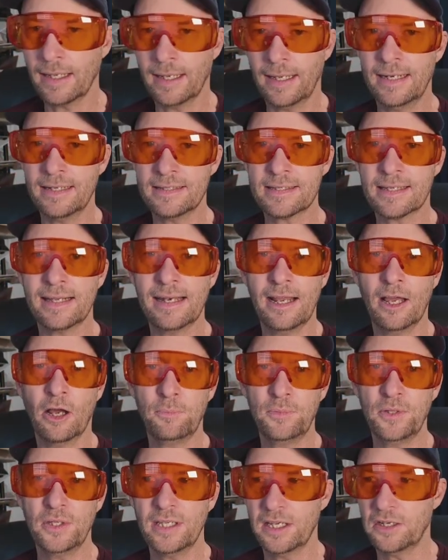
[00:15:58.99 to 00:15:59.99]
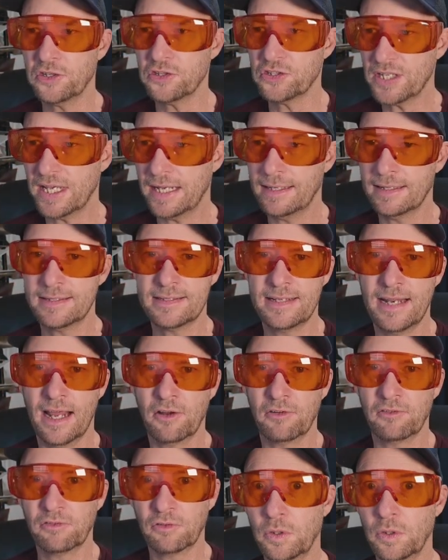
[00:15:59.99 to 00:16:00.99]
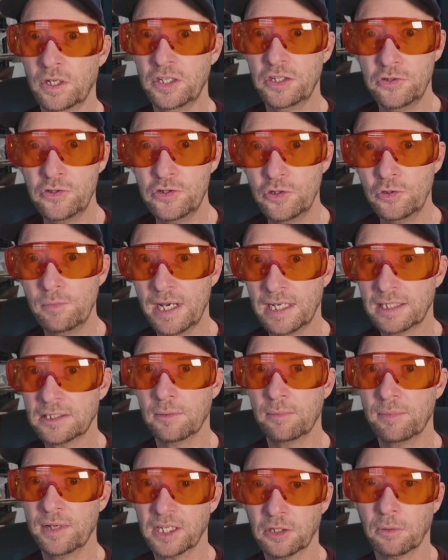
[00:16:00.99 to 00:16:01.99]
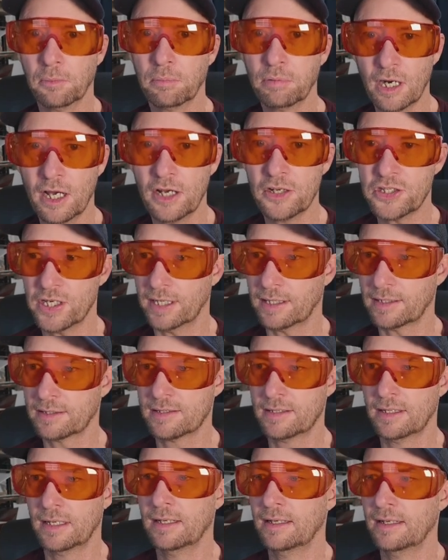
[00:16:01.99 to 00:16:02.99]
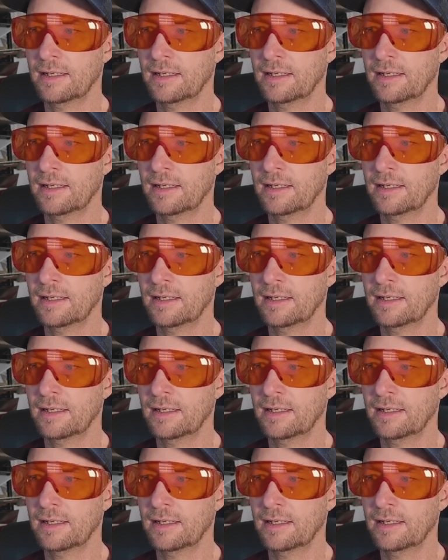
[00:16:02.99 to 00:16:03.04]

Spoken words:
And it's going to help you get your settings down for you do make the bigger projects.